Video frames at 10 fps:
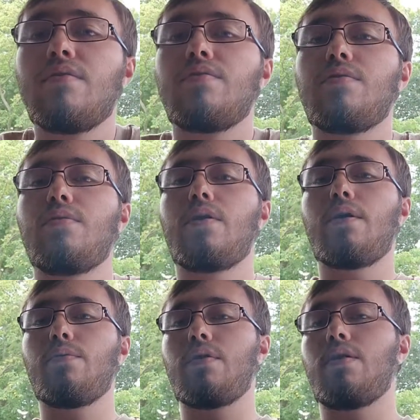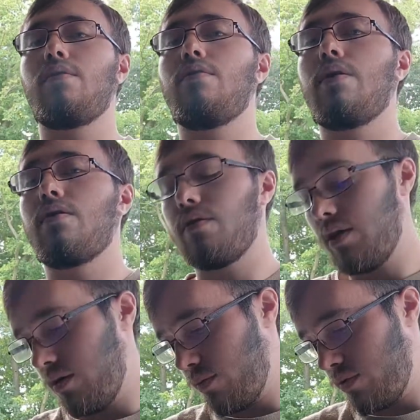So I will not do that on
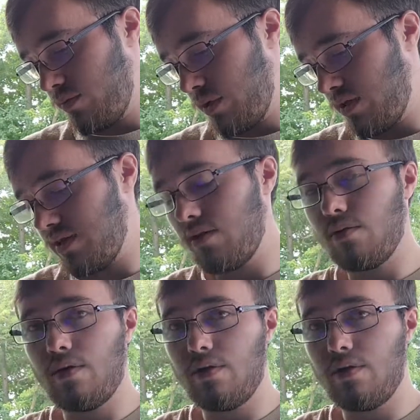camera because I don't know how